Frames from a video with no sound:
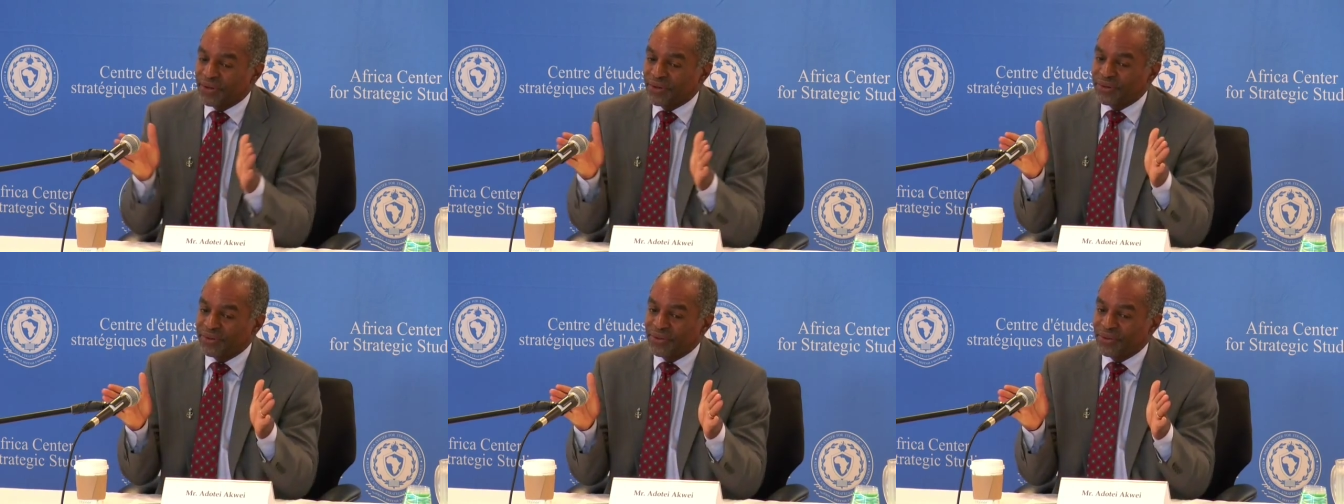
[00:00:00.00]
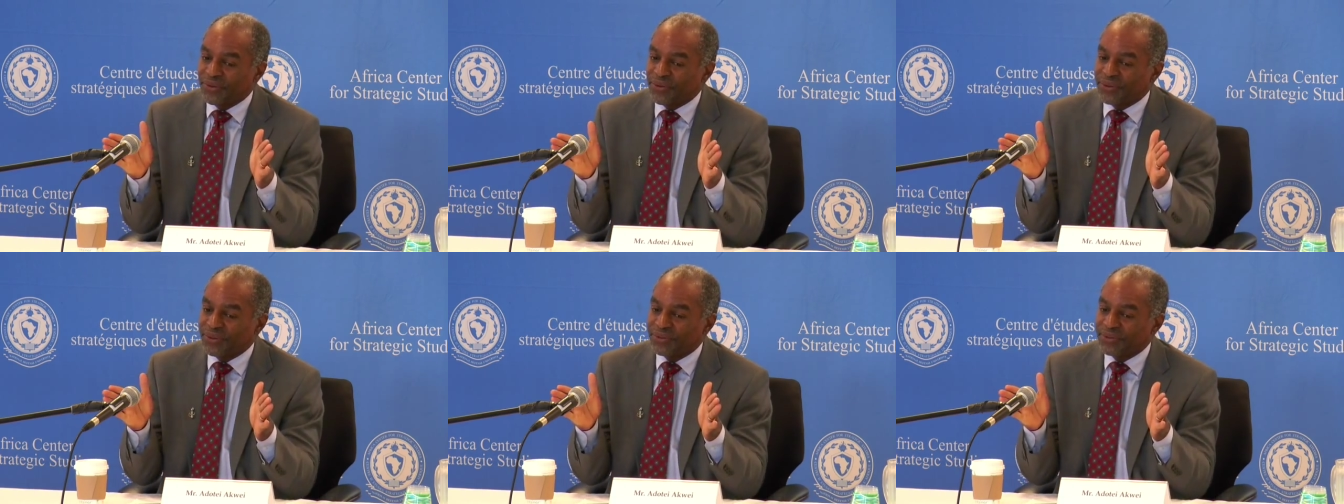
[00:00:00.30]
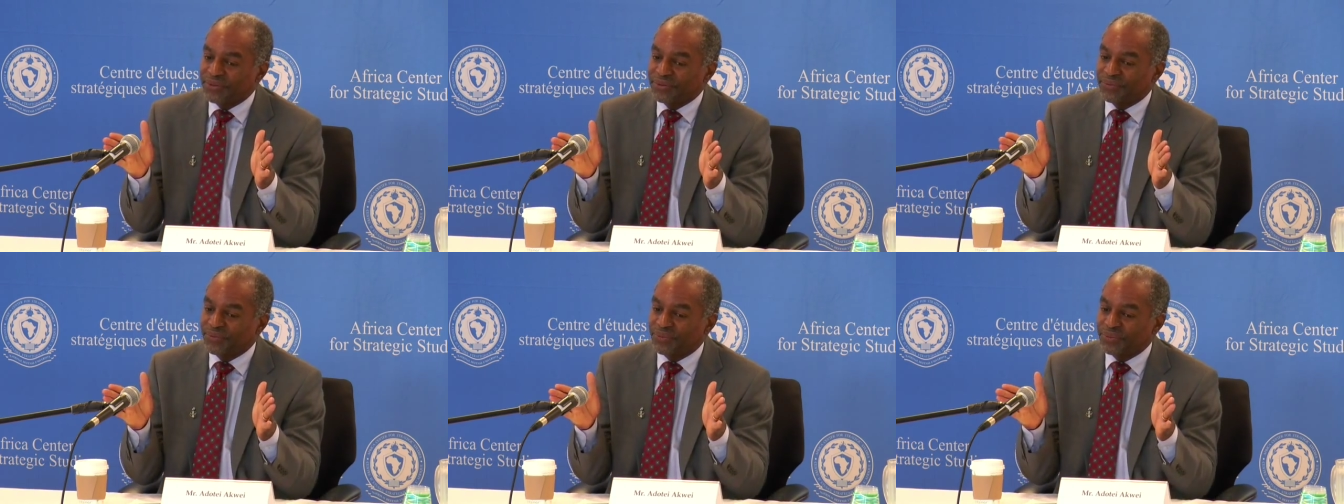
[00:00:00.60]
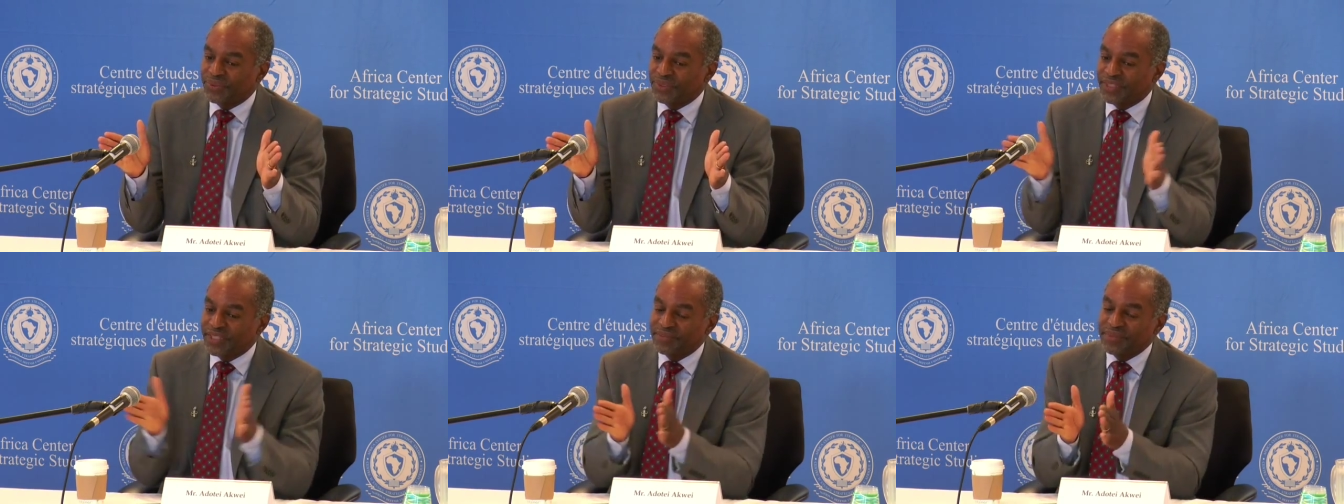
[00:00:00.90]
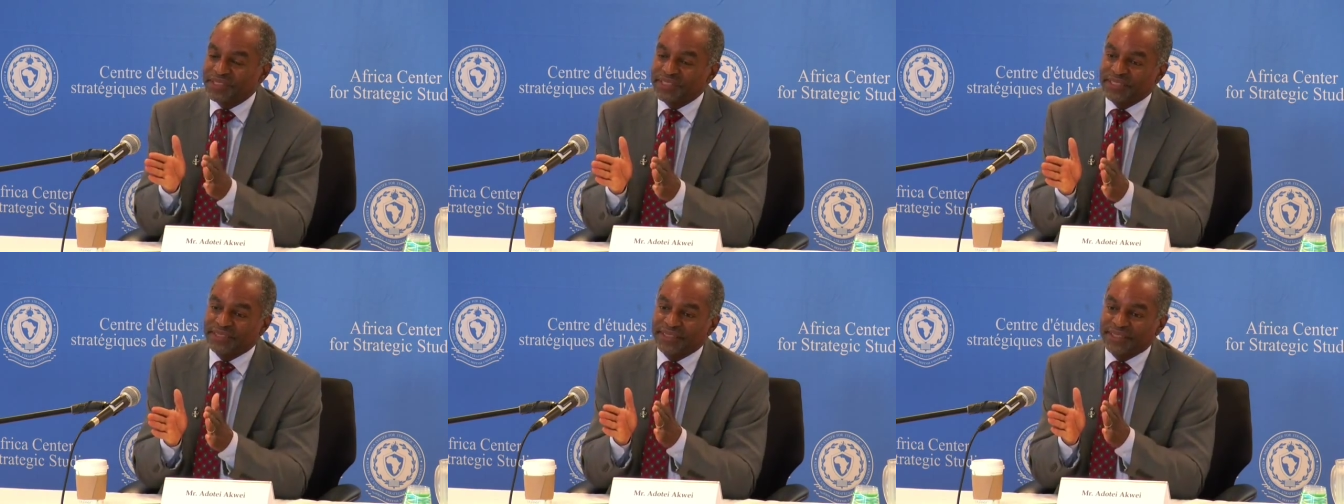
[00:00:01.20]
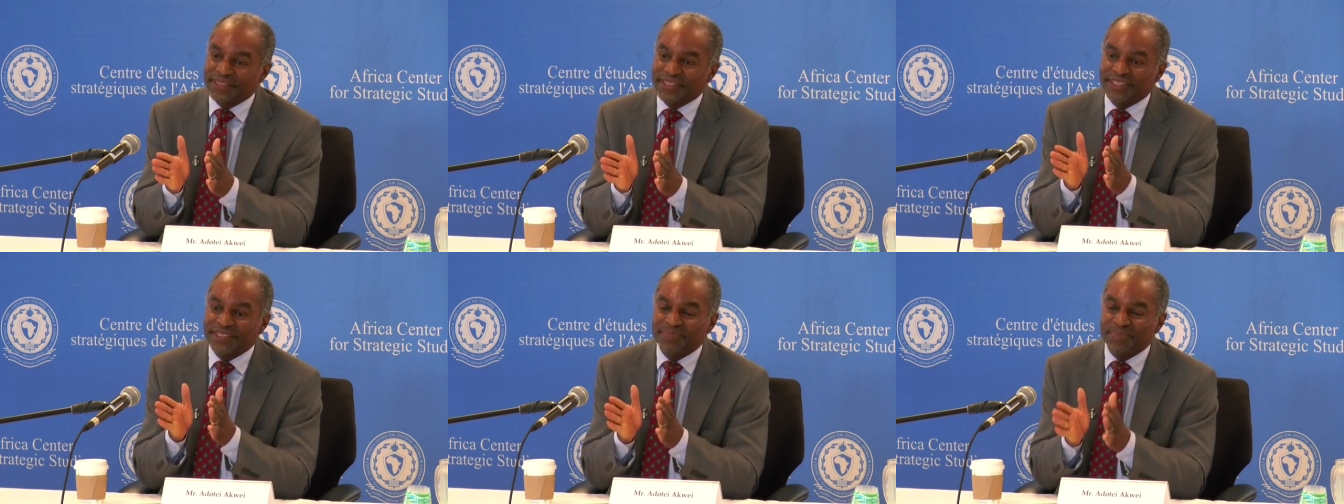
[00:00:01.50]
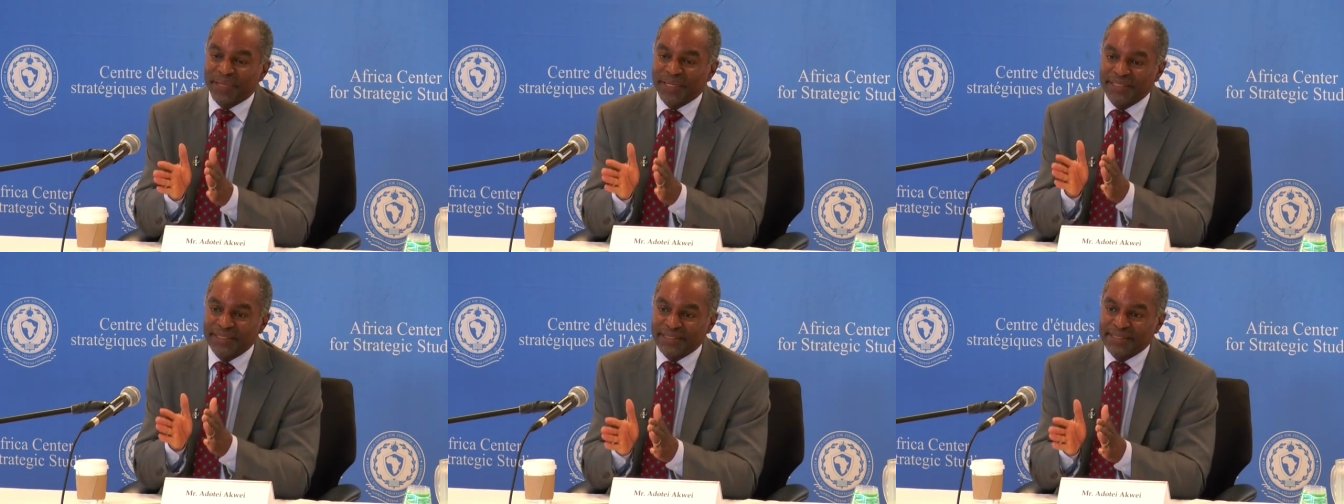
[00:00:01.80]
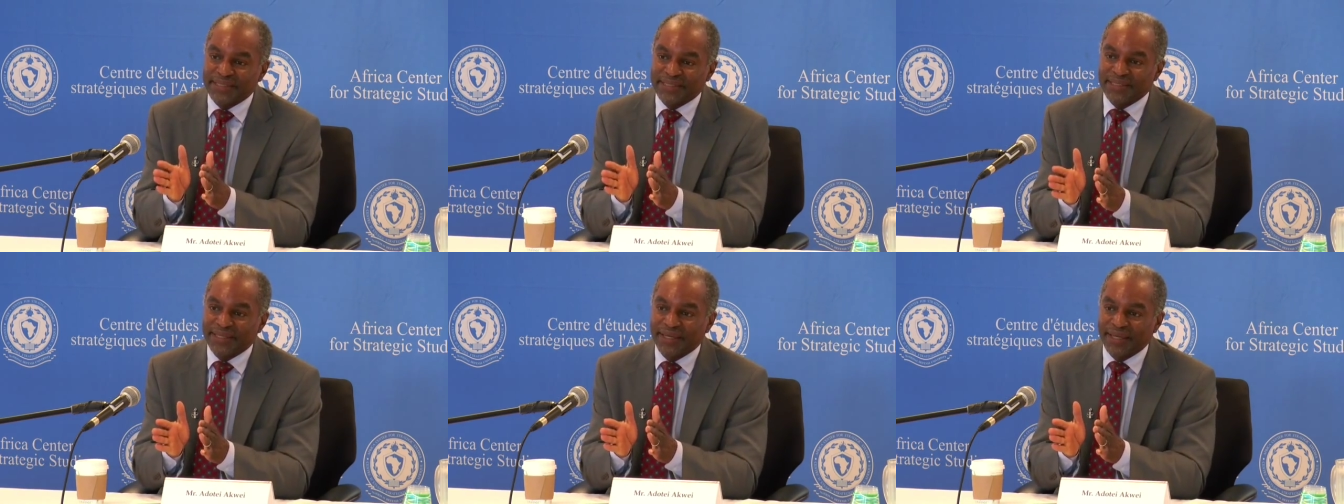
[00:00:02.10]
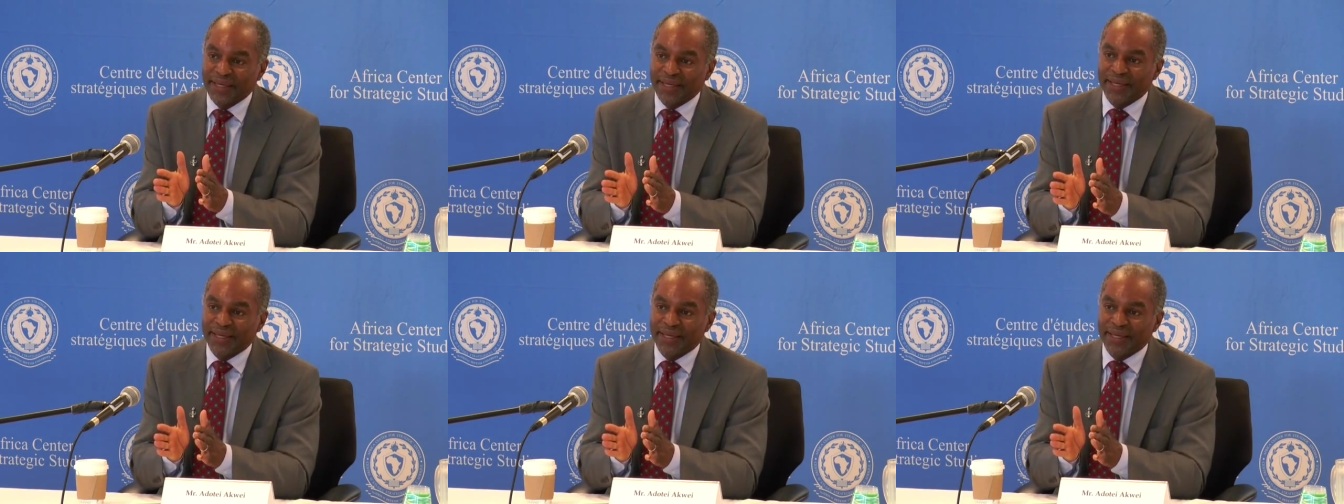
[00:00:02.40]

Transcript: or, or limited the space